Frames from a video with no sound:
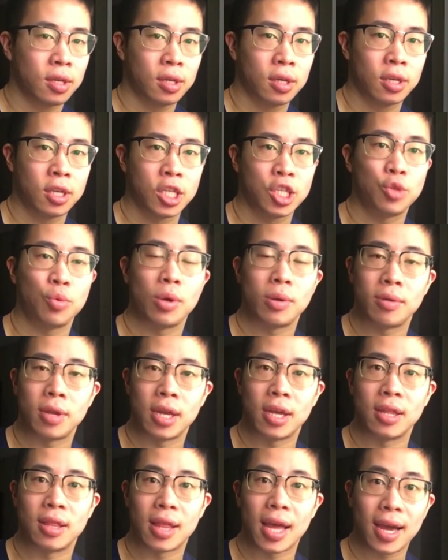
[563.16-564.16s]
So when,
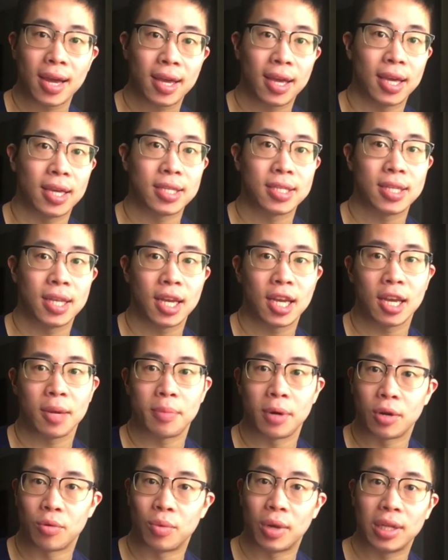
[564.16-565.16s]
in that case, thinking
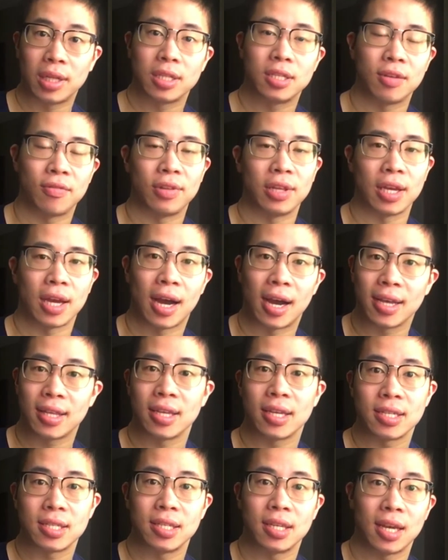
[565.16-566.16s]
about it relatively, I
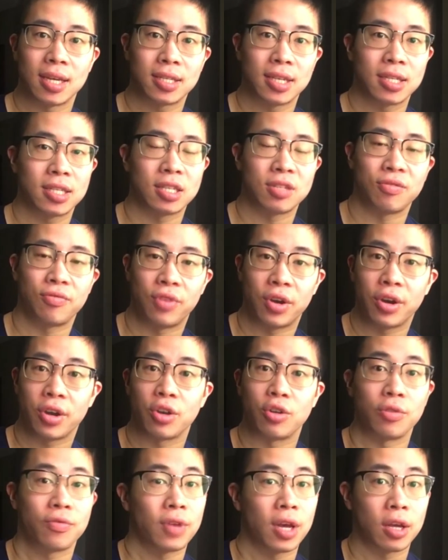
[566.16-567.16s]
think CSS is very
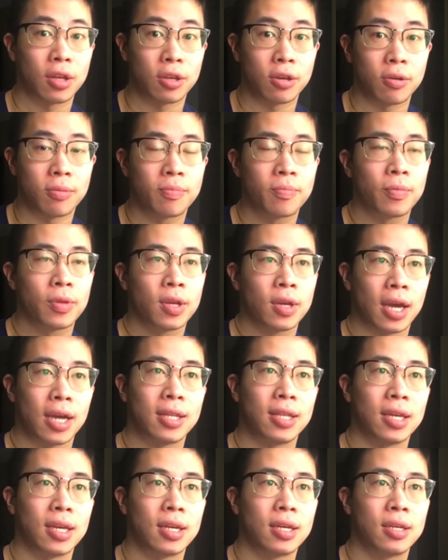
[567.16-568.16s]
good value. I
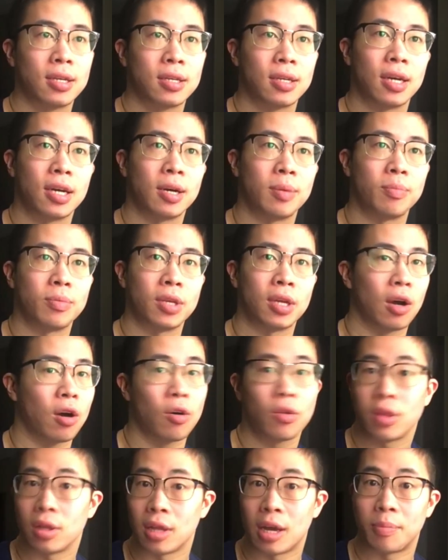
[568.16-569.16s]
think
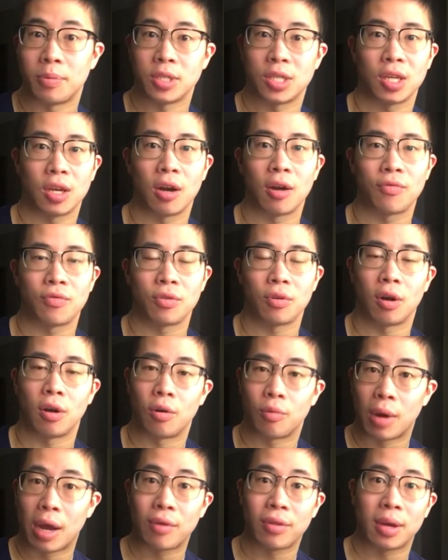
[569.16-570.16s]
all the libraries they offer are
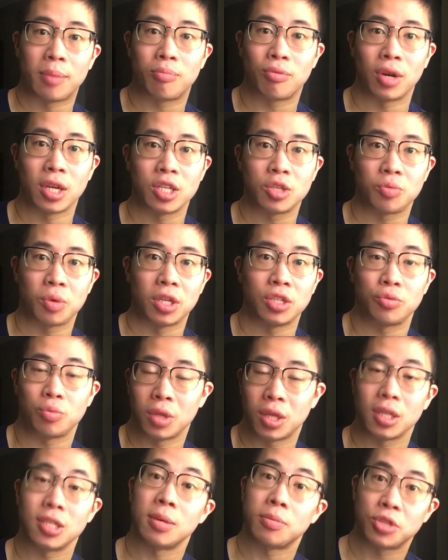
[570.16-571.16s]
around that price range
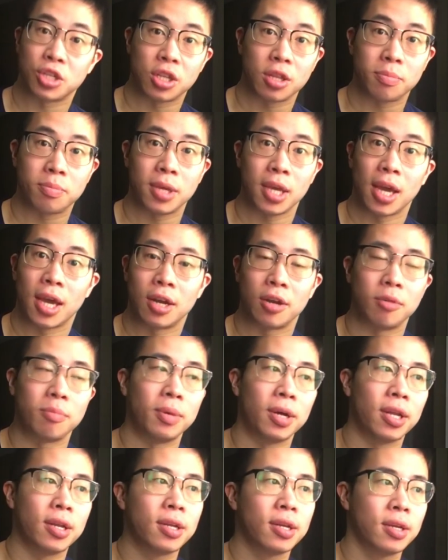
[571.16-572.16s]
with the exception of the piano,
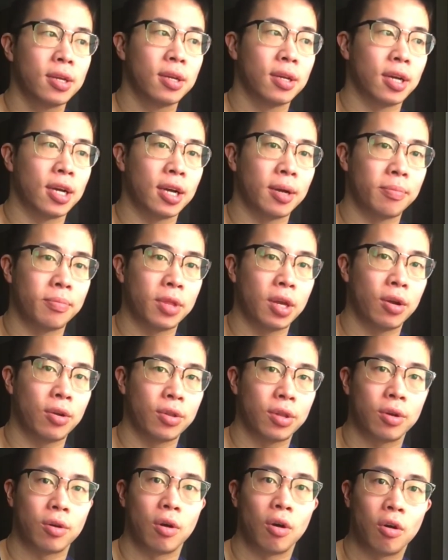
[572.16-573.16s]
but
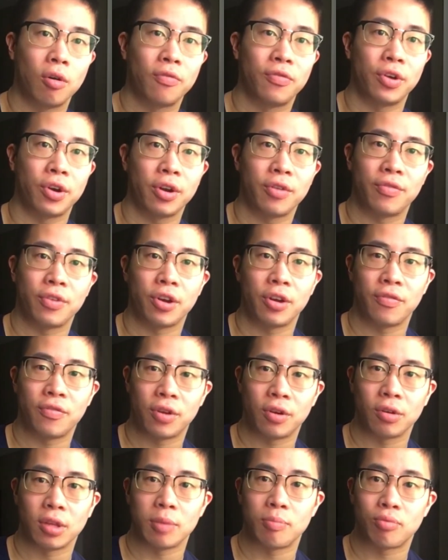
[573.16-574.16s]
they're all very, very
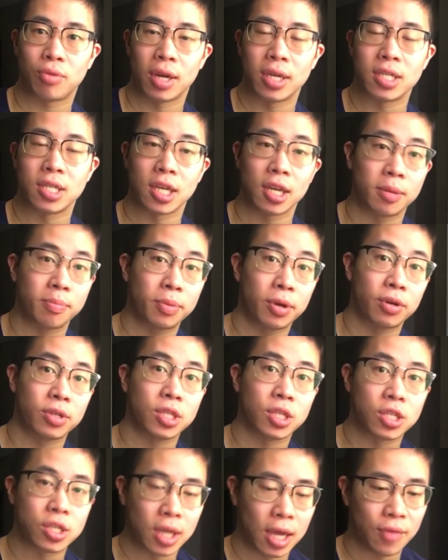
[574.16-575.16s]
fairly priced in
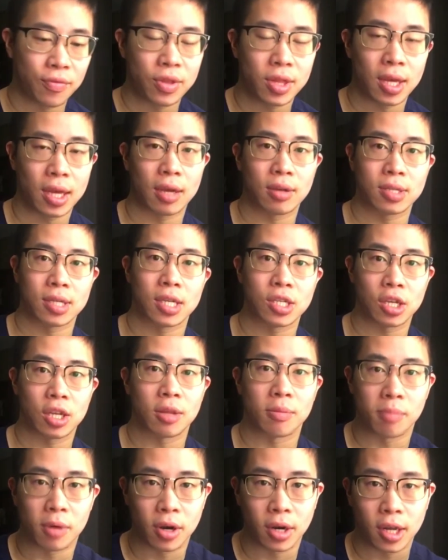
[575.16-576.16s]
comparison to everything else that's on
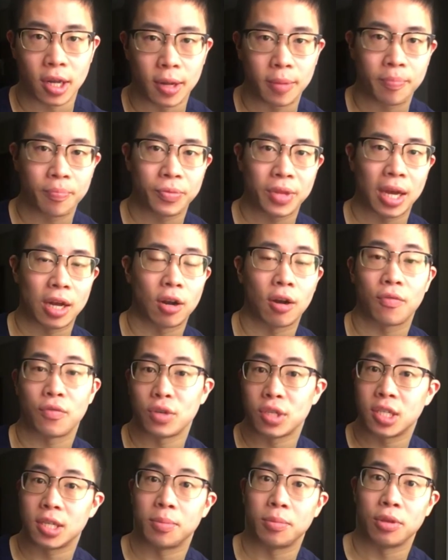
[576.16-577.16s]
the market that
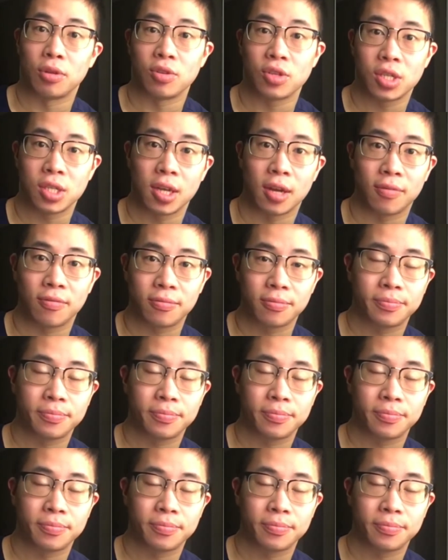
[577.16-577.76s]
offers similar stuff.